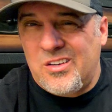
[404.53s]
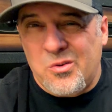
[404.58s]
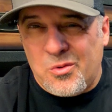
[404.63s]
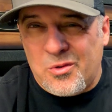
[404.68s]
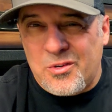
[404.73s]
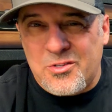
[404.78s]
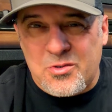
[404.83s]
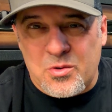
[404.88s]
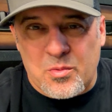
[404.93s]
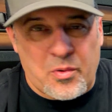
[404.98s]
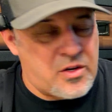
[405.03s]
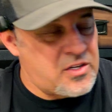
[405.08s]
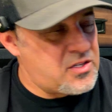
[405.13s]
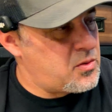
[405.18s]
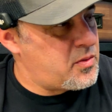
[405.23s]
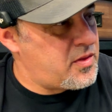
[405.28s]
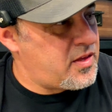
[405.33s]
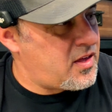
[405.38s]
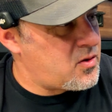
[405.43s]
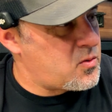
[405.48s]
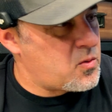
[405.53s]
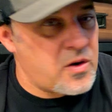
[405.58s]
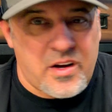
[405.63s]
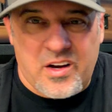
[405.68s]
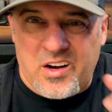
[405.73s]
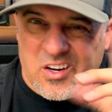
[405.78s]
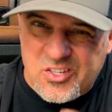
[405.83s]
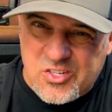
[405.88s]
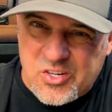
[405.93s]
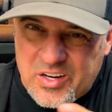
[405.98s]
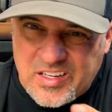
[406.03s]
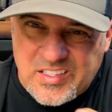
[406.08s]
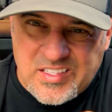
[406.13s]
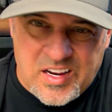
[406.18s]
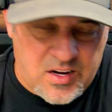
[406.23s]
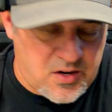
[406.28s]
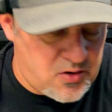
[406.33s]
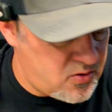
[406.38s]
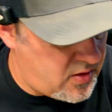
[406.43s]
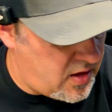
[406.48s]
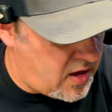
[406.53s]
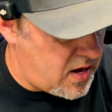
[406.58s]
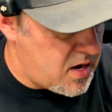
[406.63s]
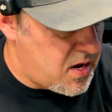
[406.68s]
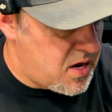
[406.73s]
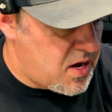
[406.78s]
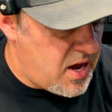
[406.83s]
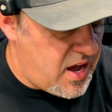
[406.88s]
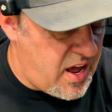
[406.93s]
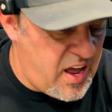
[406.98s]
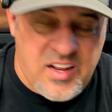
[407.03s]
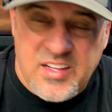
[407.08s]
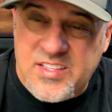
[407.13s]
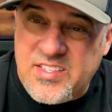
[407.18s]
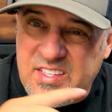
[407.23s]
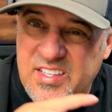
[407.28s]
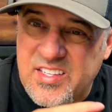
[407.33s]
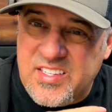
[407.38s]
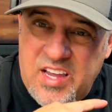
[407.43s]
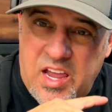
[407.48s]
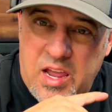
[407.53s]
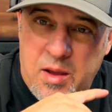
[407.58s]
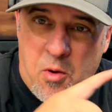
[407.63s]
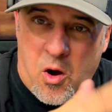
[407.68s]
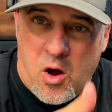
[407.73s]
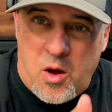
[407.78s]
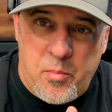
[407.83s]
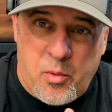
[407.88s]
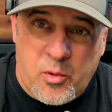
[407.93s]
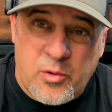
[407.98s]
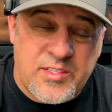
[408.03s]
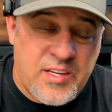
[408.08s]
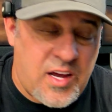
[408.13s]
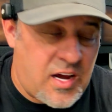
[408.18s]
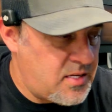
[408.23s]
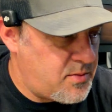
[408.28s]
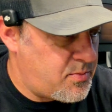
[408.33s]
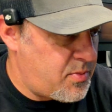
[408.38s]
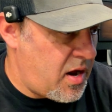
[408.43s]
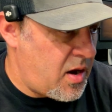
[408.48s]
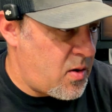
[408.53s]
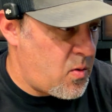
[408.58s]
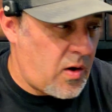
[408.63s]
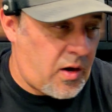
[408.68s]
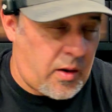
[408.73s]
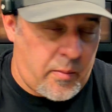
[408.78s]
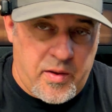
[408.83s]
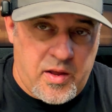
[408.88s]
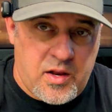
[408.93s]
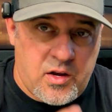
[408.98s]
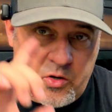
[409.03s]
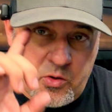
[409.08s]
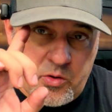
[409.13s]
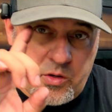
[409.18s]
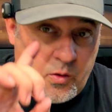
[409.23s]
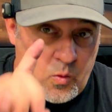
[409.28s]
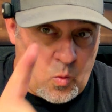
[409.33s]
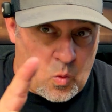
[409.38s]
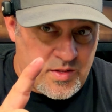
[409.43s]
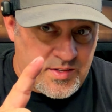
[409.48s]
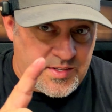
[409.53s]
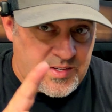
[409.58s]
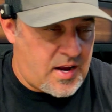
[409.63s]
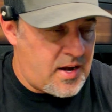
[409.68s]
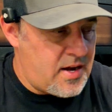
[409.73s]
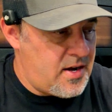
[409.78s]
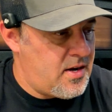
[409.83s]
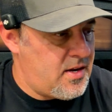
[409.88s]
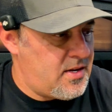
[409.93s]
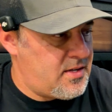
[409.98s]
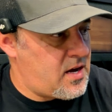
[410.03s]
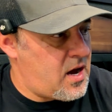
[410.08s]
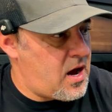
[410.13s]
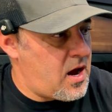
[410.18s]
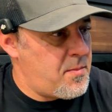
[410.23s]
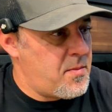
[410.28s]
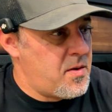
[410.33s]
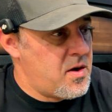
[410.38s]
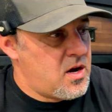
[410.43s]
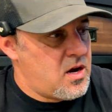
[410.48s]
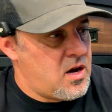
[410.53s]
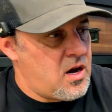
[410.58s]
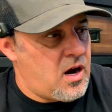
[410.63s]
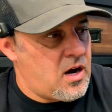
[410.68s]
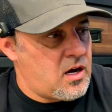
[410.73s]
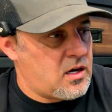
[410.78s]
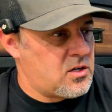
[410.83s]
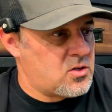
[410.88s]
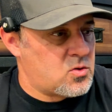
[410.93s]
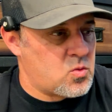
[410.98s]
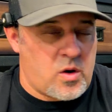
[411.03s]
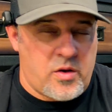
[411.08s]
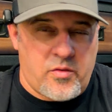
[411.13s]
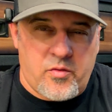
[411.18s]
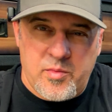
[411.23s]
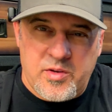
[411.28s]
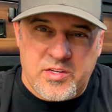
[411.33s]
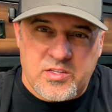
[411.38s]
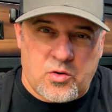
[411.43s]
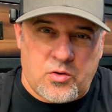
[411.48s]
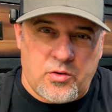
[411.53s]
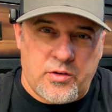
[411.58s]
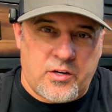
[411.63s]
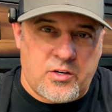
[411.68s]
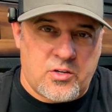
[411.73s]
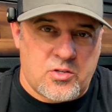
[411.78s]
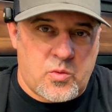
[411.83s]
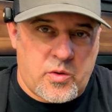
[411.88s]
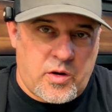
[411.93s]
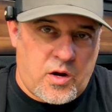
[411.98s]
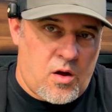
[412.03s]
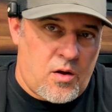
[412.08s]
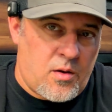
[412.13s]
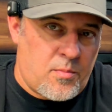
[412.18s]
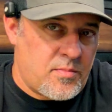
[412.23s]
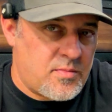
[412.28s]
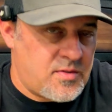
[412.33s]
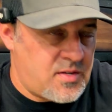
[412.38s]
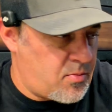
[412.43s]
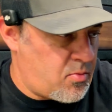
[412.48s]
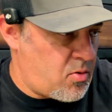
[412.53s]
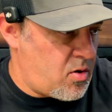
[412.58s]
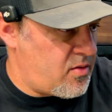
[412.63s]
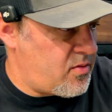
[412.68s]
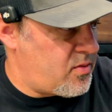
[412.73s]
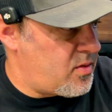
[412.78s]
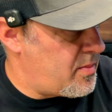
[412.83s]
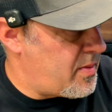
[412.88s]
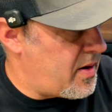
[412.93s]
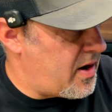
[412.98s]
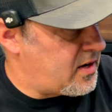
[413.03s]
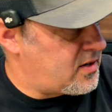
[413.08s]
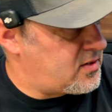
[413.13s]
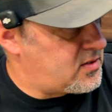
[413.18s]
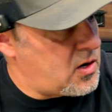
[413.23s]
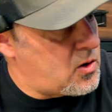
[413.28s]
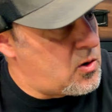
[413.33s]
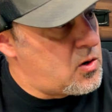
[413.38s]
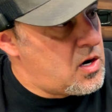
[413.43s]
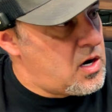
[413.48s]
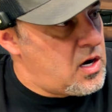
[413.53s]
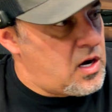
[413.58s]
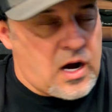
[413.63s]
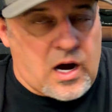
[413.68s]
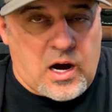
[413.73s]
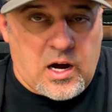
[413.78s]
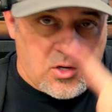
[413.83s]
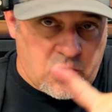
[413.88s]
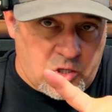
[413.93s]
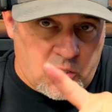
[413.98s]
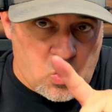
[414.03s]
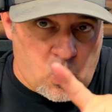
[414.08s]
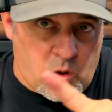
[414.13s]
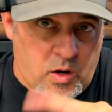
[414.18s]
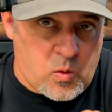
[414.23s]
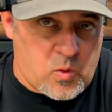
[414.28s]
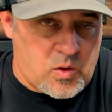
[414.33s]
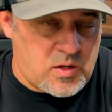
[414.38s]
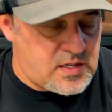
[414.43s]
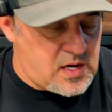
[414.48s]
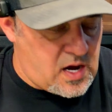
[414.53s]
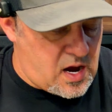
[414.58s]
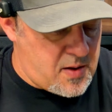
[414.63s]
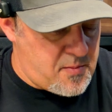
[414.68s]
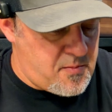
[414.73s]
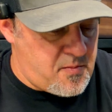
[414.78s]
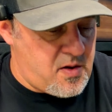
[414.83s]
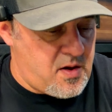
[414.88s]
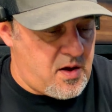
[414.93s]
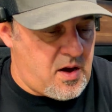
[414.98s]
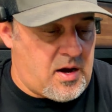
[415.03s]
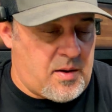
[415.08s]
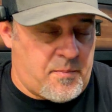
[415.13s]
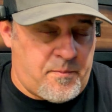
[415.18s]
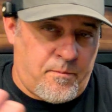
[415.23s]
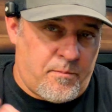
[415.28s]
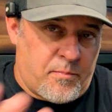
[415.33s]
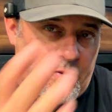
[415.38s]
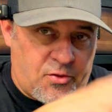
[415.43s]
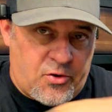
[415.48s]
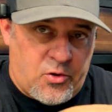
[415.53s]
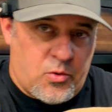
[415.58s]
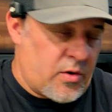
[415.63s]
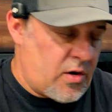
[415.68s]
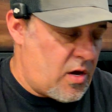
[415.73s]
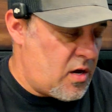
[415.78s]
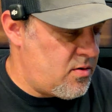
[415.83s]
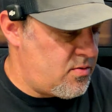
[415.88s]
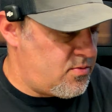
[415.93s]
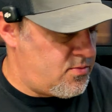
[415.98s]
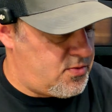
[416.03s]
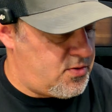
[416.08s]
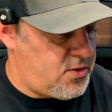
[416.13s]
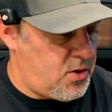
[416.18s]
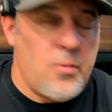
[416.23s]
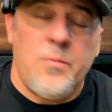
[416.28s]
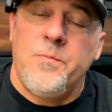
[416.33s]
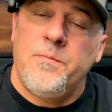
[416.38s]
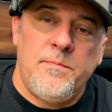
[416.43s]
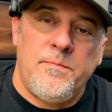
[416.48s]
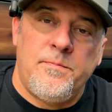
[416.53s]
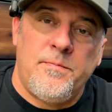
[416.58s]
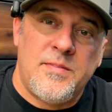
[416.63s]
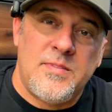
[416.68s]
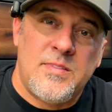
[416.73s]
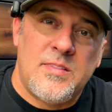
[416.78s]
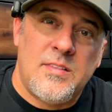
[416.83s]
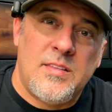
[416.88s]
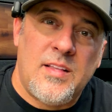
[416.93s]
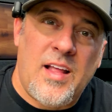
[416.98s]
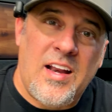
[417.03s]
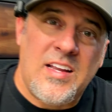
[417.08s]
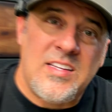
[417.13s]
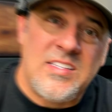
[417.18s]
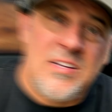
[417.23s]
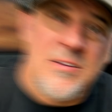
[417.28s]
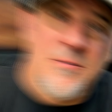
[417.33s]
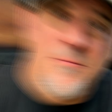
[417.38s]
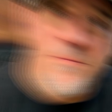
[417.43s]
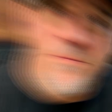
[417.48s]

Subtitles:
We'll just replace it with the other one, and I'll show you guys how to do that. And it's the same on both sides, but I recommend doing one side at a time because one of them is holding your swing arm separated from the bike. So do one at one time, put the new one on. So that easy.